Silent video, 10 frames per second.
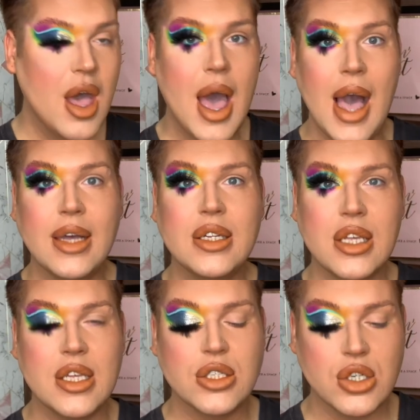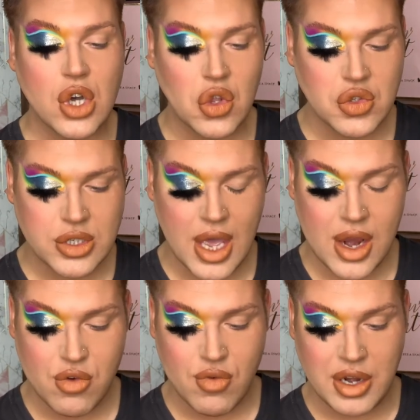ideas and
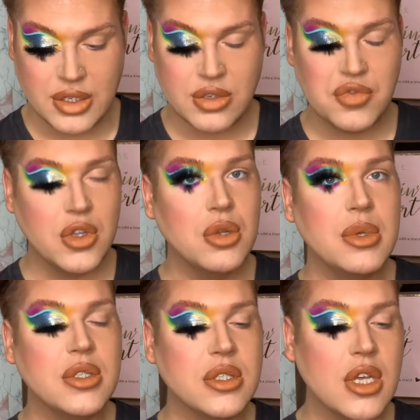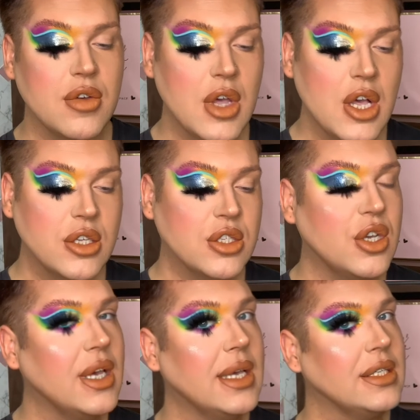content ready to film and stuff, so
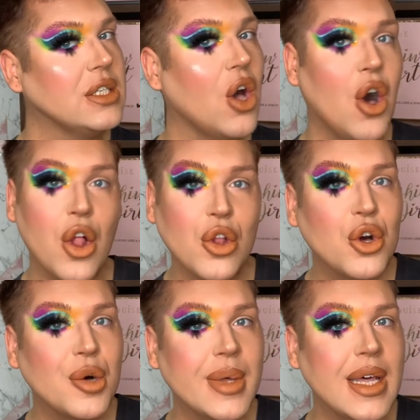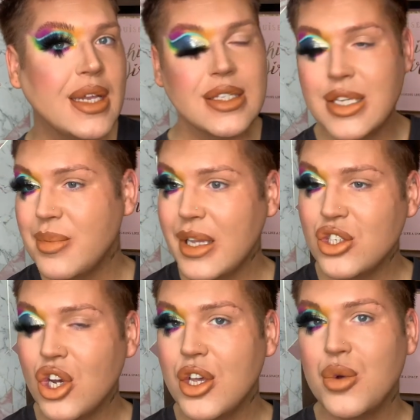it's all coming. So make
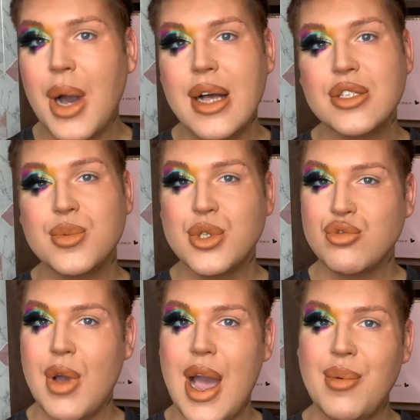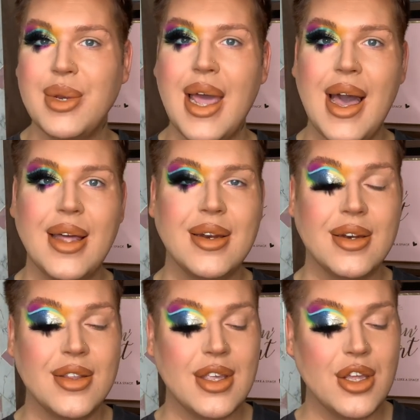sure you are subscribed
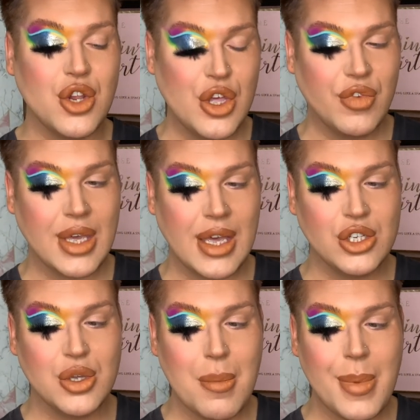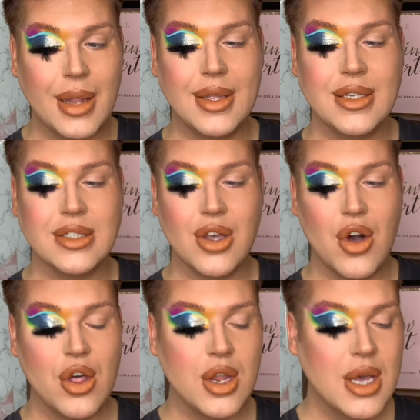and the notification bell is
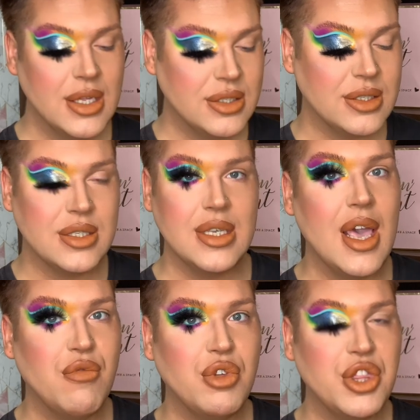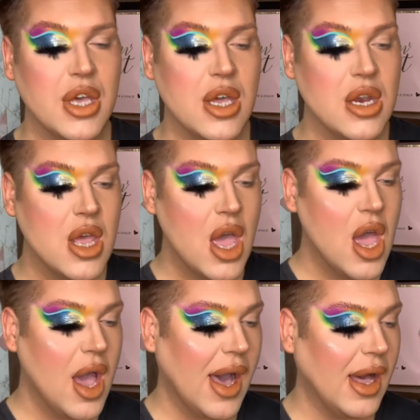on to see everything.
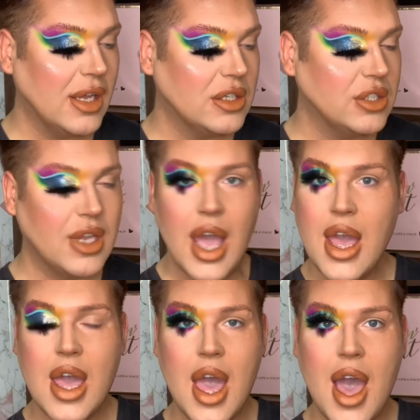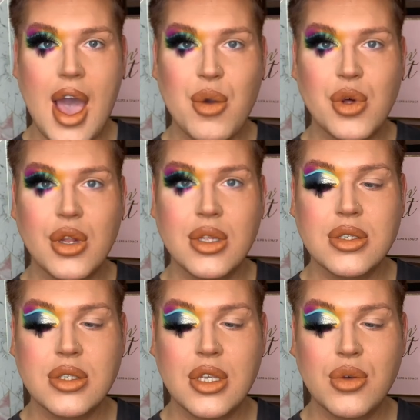And yeah, I will
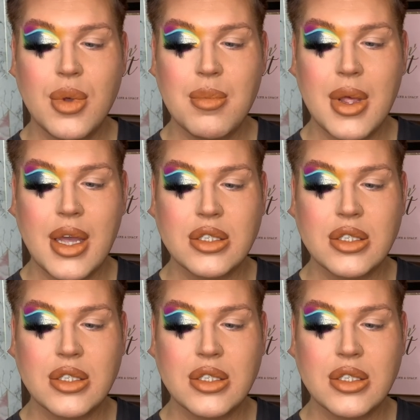see you in my next